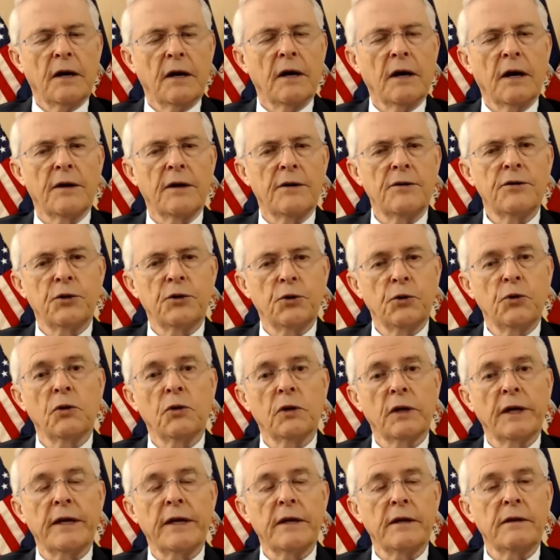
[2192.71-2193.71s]

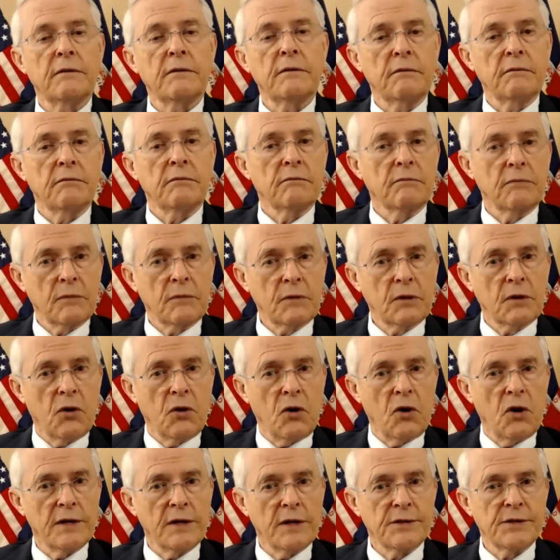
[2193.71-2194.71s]
unduly
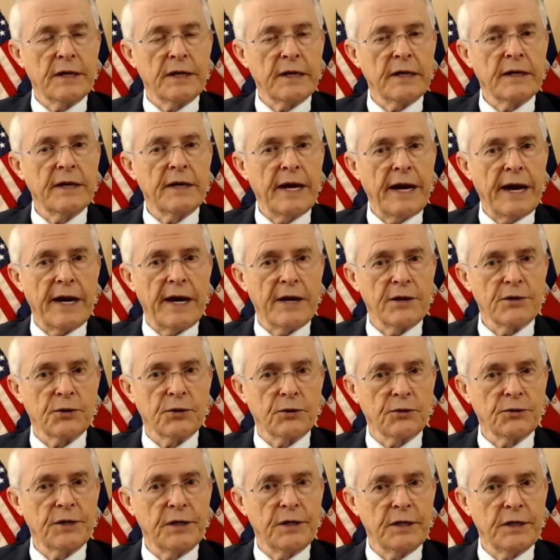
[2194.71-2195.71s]
causing
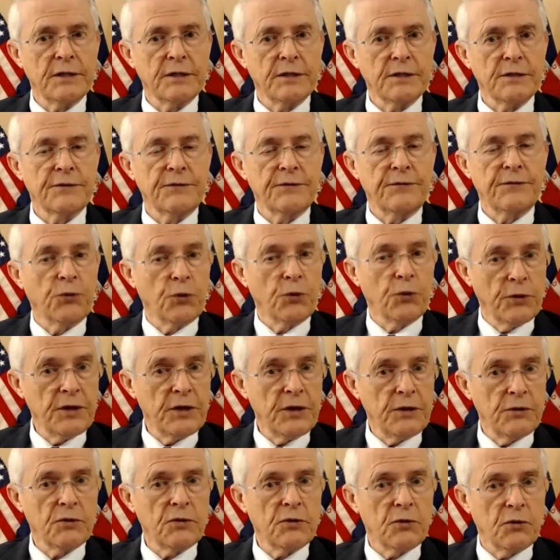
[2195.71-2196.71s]
casualties for the
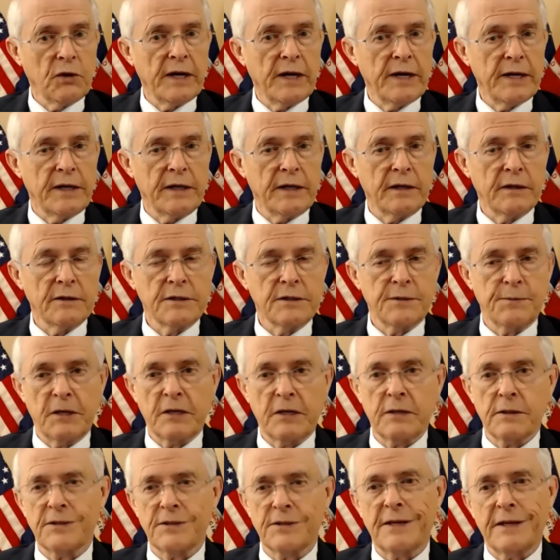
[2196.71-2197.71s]
Ukrainians,
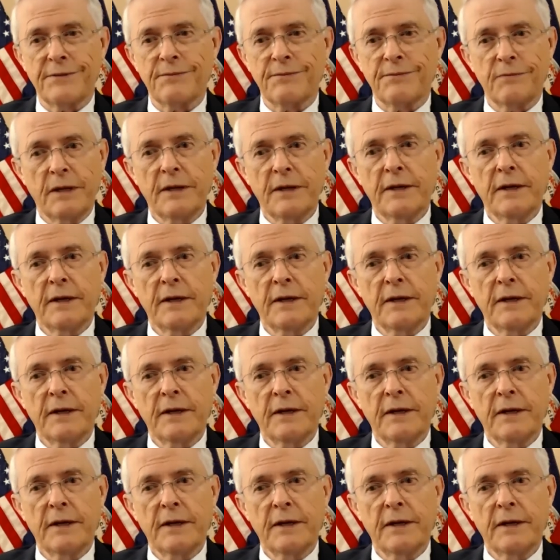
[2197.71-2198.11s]
because they